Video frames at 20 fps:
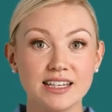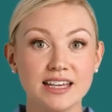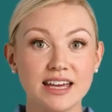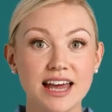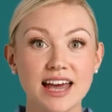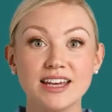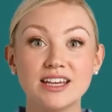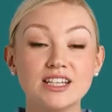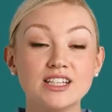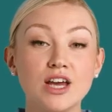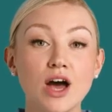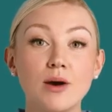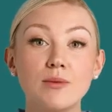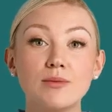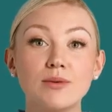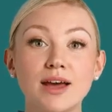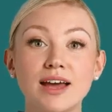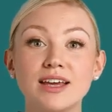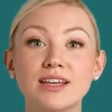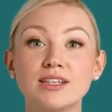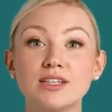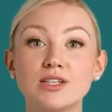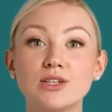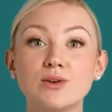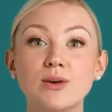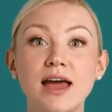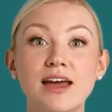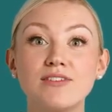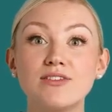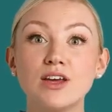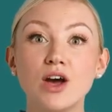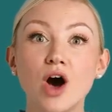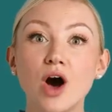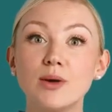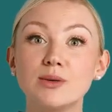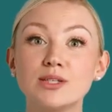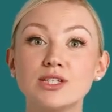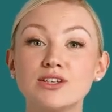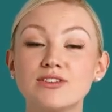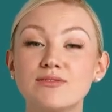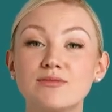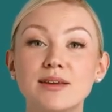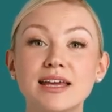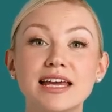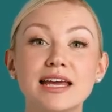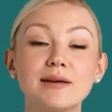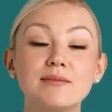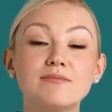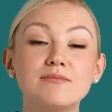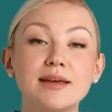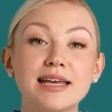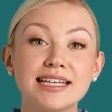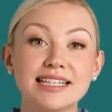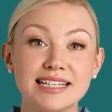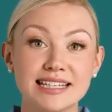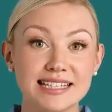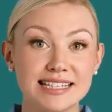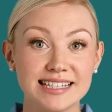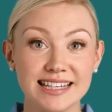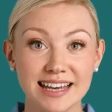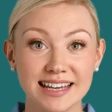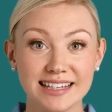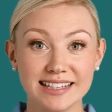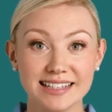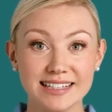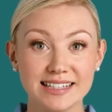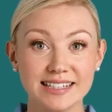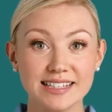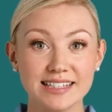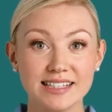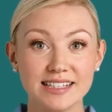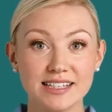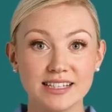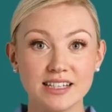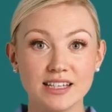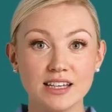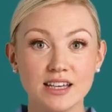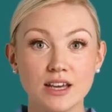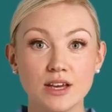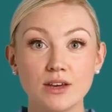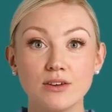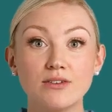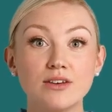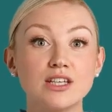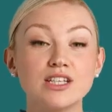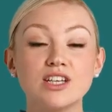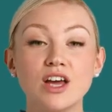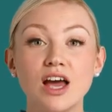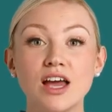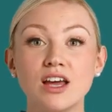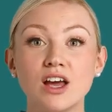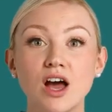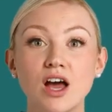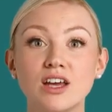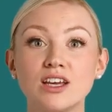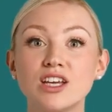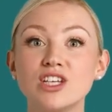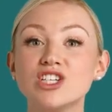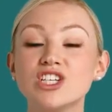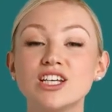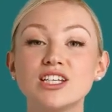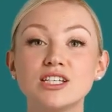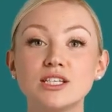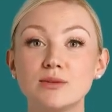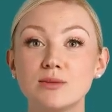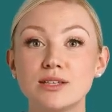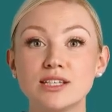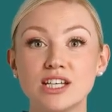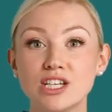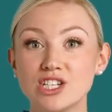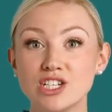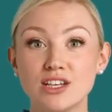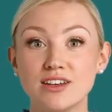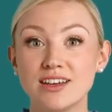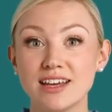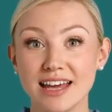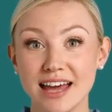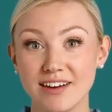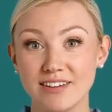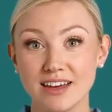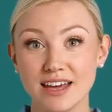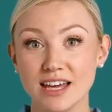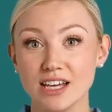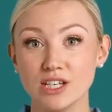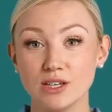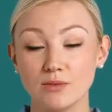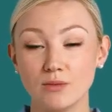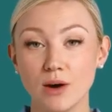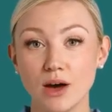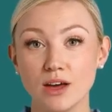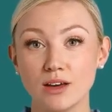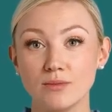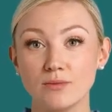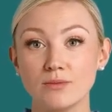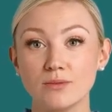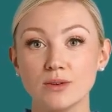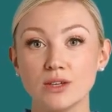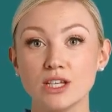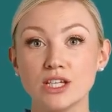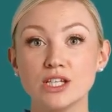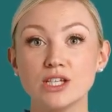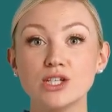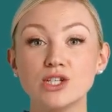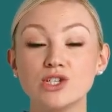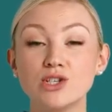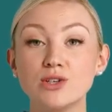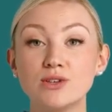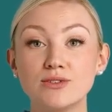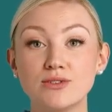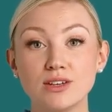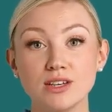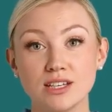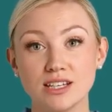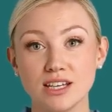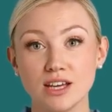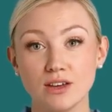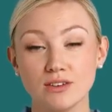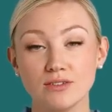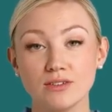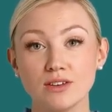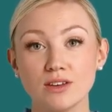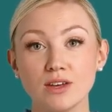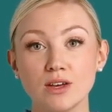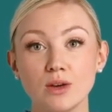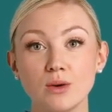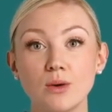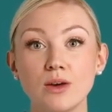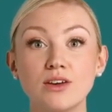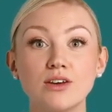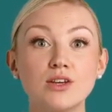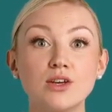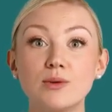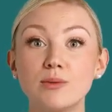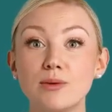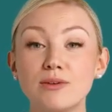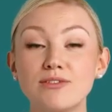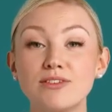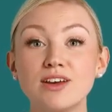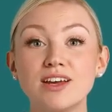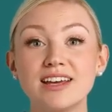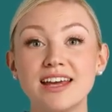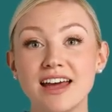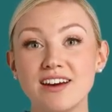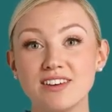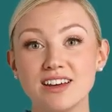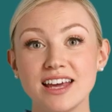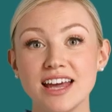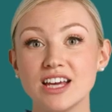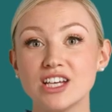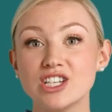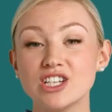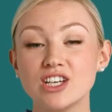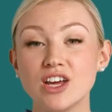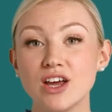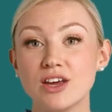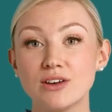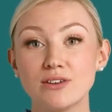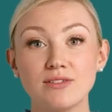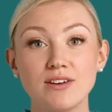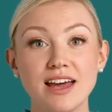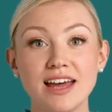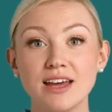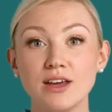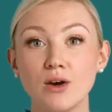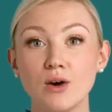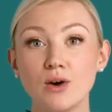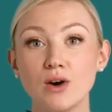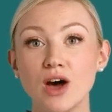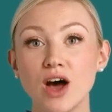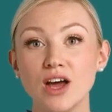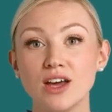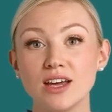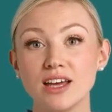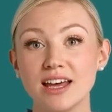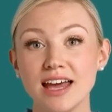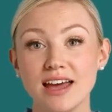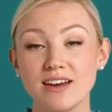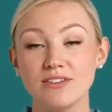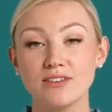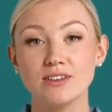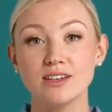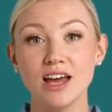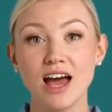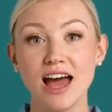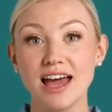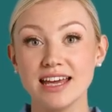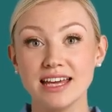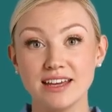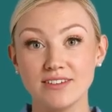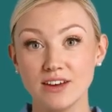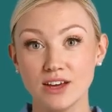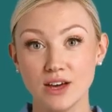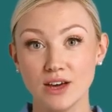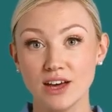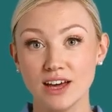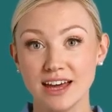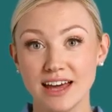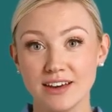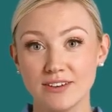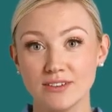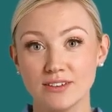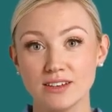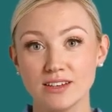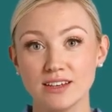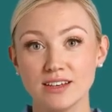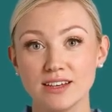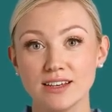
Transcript: At the top right, you have the option of making basic settings. The first icon adjusts the position of the navigation bar. Choose for yourself whether you prefer navigation on the right or on the left. I leave it on the left.